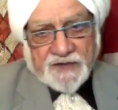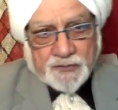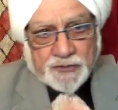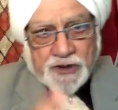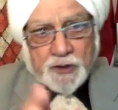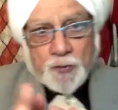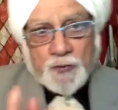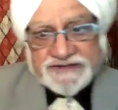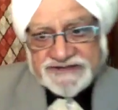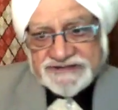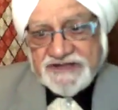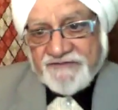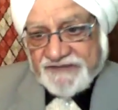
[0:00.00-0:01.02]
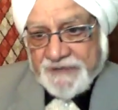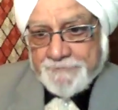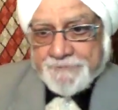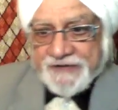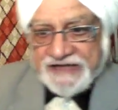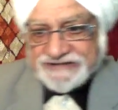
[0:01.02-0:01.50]
So the question of
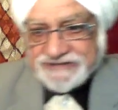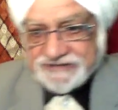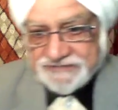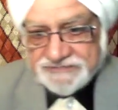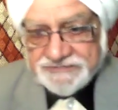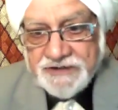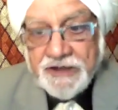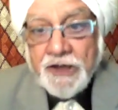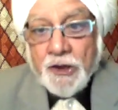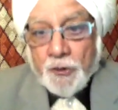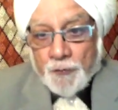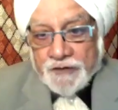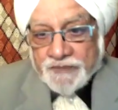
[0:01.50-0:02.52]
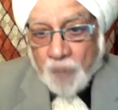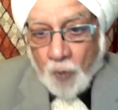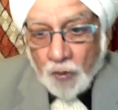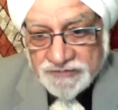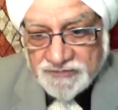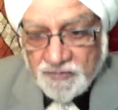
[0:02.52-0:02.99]
depression, which
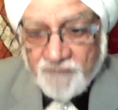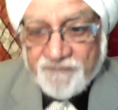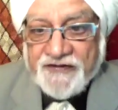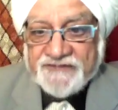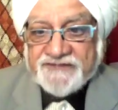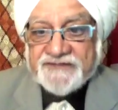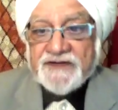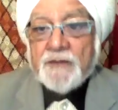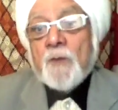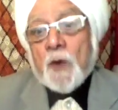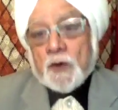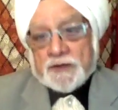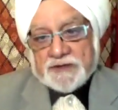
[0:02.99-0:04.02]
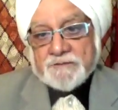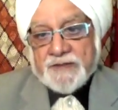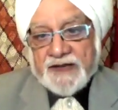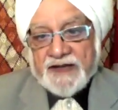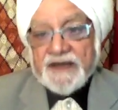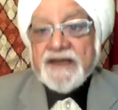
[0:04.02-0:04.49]
also faces the modern
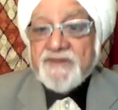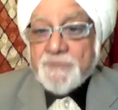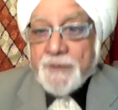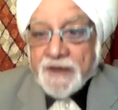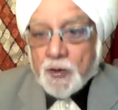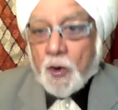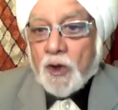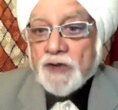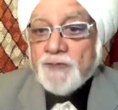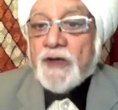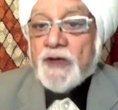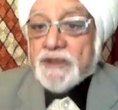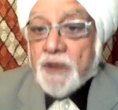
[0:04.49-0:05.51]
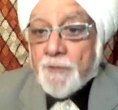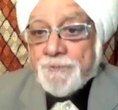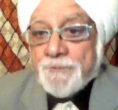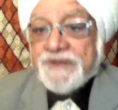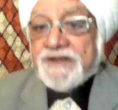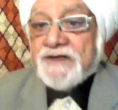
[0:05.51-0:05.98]
man, is because we are
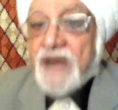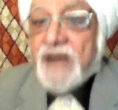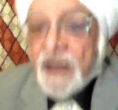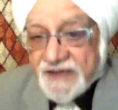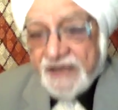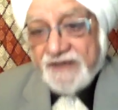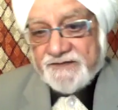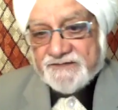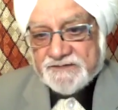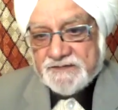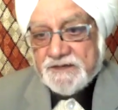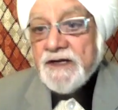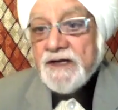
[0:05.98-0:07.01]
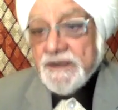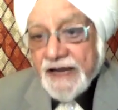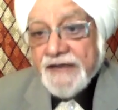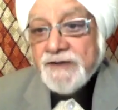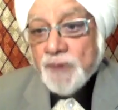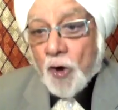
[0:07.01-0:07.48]
competing against
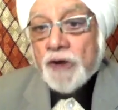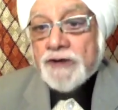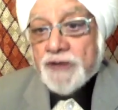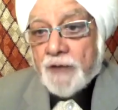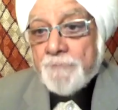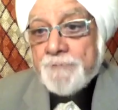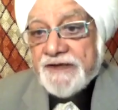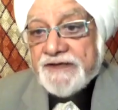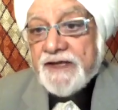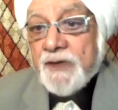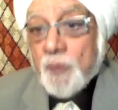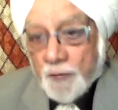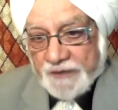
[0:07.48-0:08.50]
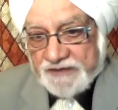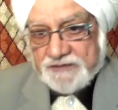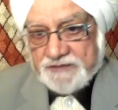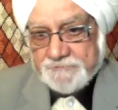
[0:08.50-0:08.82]
and not competing with.